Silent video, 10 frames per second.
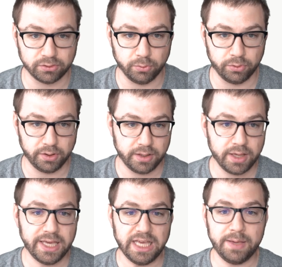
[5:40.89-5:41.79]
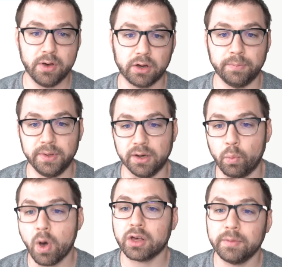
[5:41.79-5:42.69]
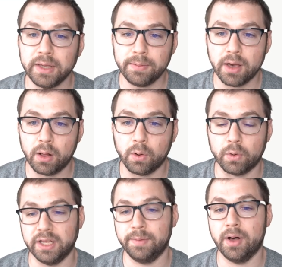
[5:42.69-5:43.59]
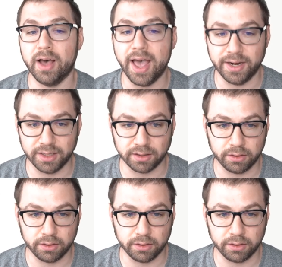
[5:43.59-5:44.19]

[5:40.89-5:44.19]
So the email can be a welcome email or an email heading,